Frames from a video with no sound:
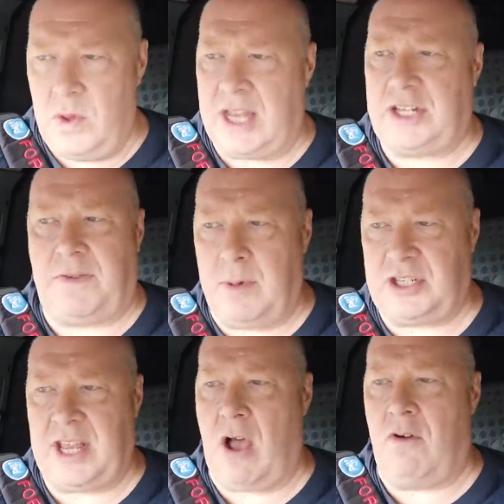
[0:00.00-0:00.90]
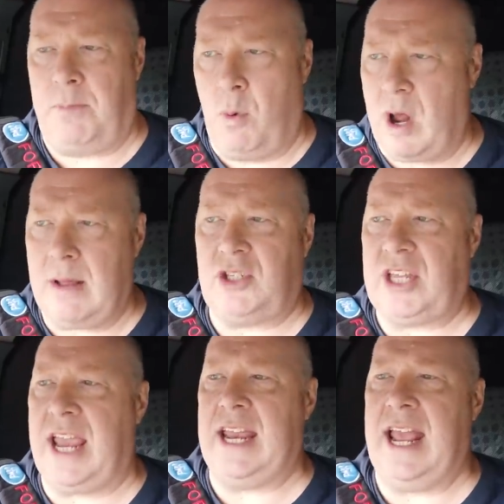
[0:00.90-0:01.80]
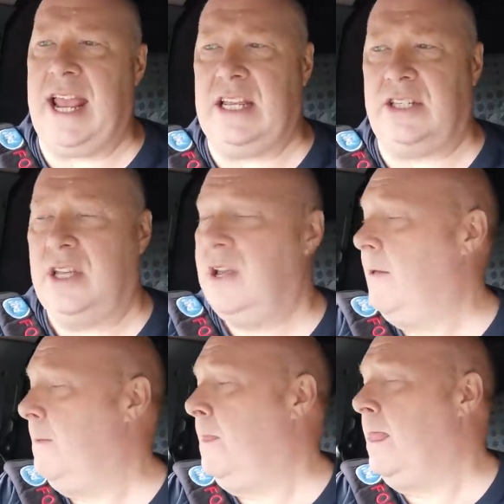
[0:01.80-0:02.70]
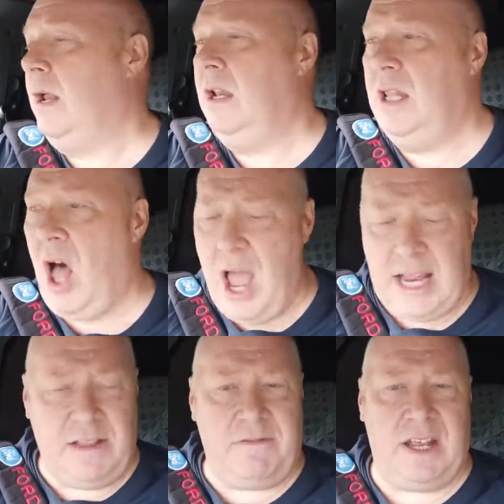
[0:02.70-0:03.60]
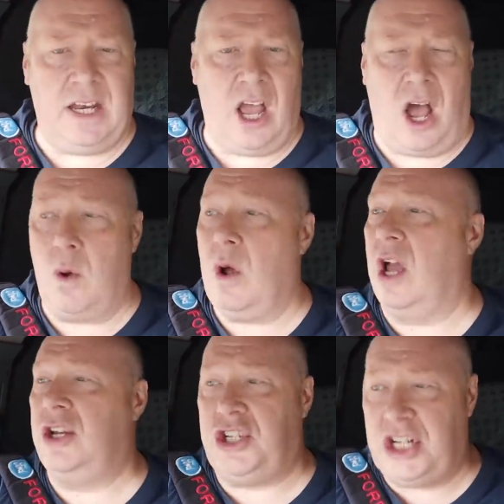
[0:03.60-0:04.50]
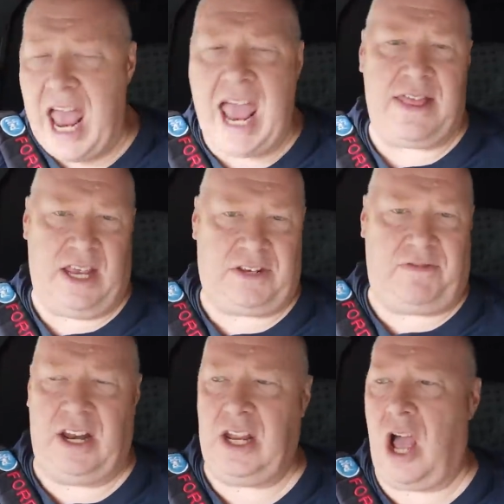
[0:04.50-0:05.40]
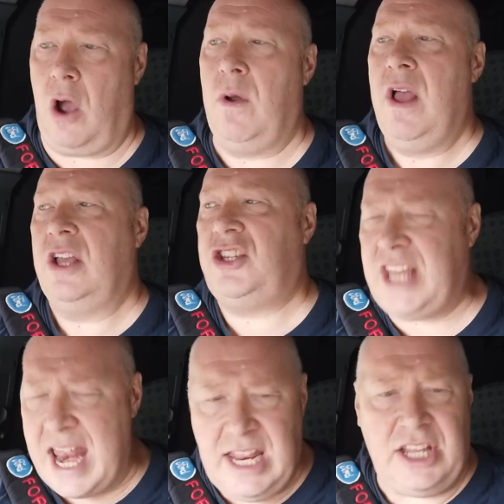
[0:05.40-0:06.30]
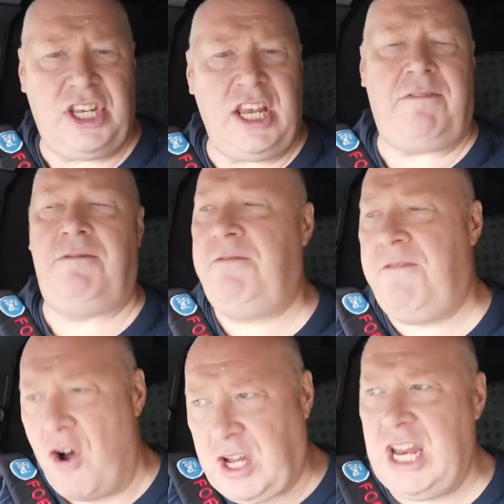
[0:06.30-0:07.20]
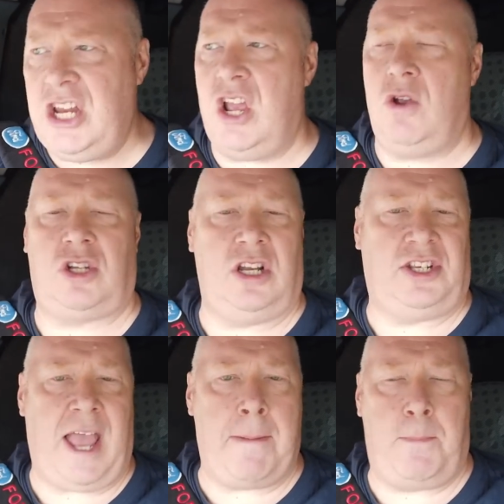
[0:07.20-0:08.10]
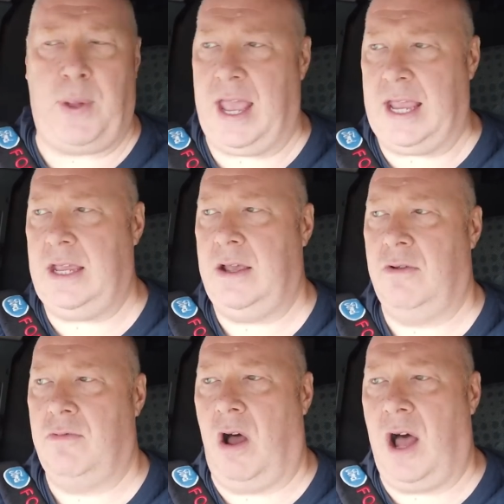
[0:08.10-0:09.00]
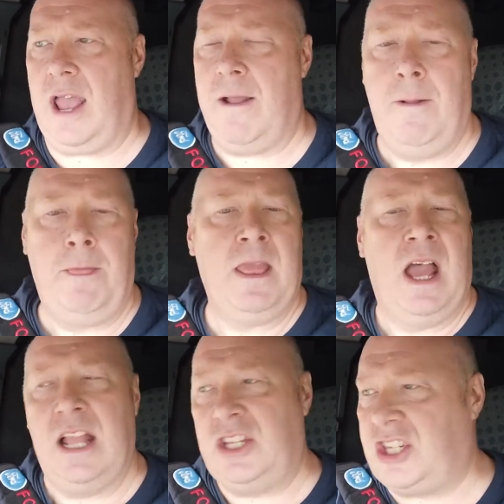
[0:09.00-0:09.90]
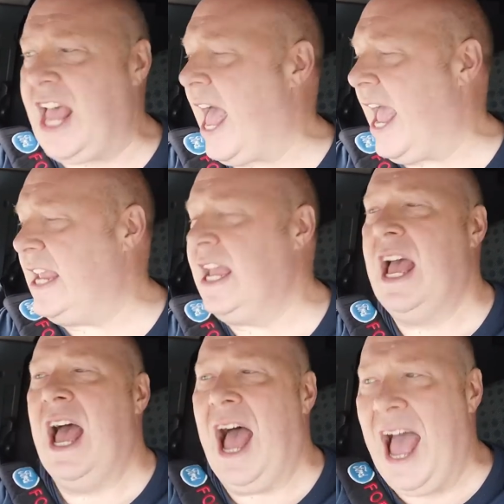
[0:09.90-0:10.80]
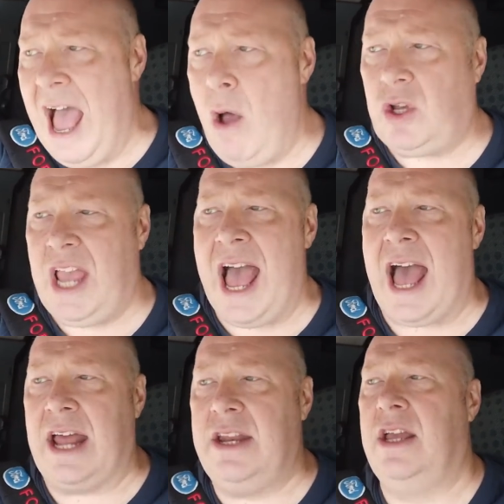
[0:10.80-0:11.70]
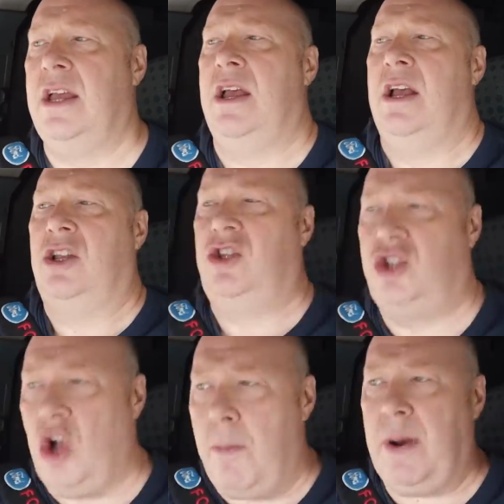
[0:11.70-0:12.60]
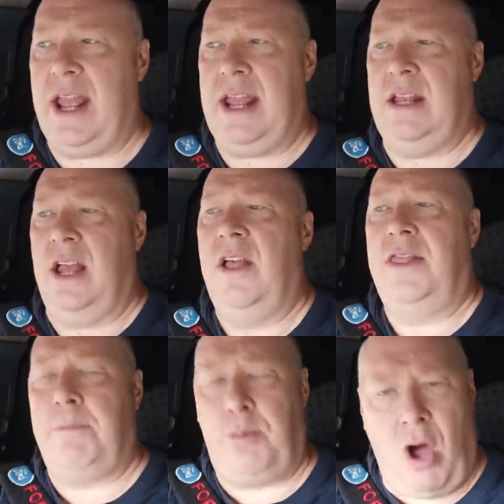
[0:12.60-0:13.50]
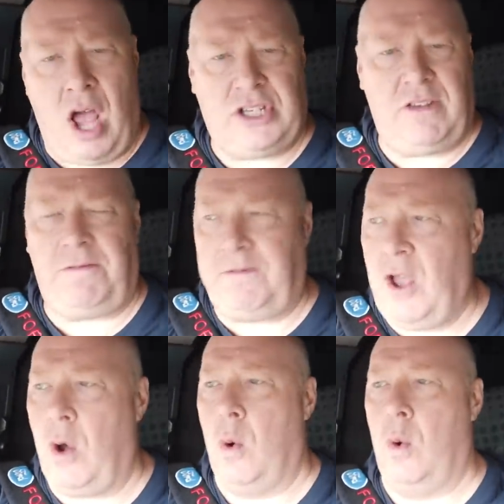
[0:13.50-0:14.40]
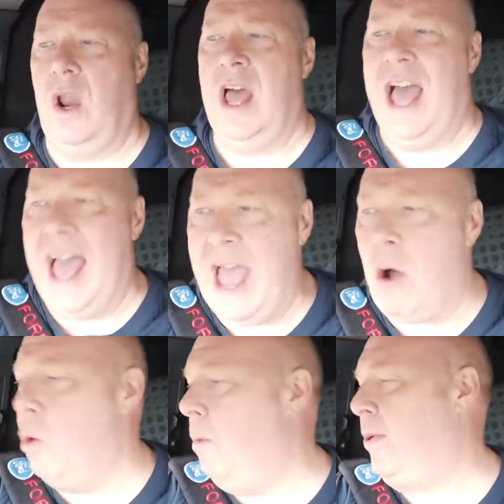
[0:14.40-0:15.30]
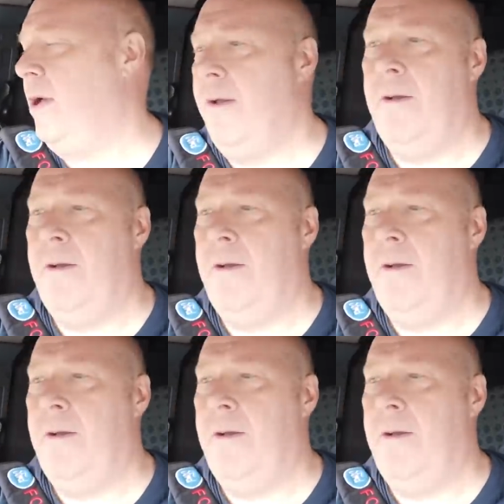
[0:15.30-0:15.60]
do this for myself, but what I'm saying is, like the video and share this video, send it to your fucking useless M P, right, and say, how can doubling the price of fuel help